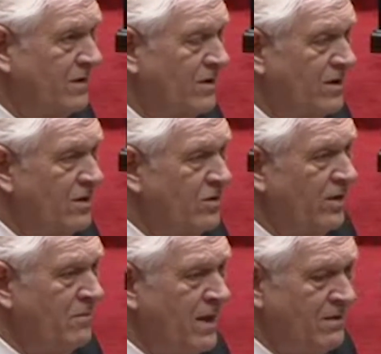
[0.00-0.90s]
It's one
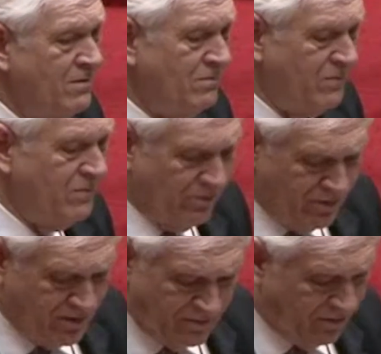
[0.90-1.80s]
of the main
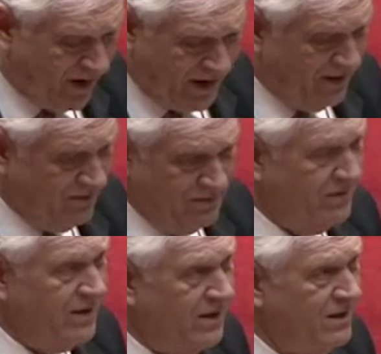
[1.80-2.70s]
minerals of granite.
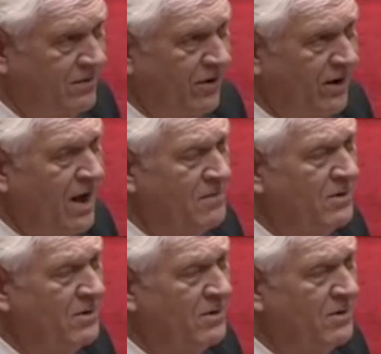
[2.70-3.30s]
It's a very common